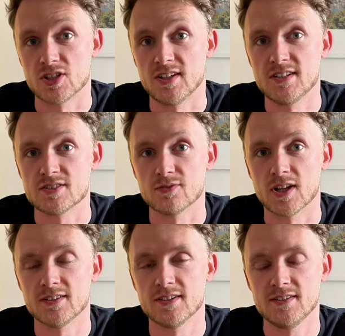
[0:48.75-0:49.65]
in the east of
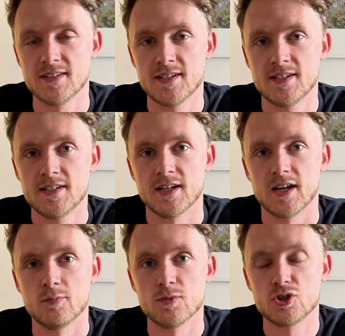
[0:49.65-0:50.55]
London.
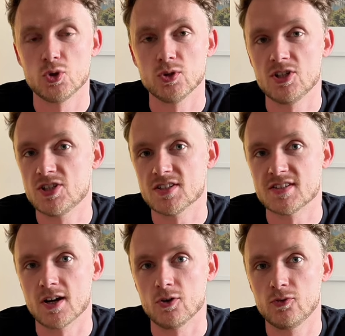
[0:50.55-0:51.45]
Shoreditch
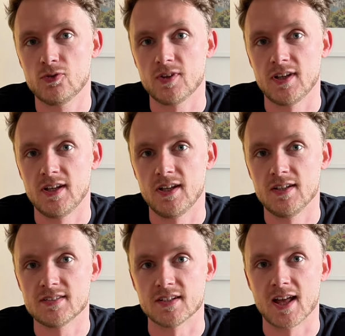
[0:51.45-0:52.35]
itself is an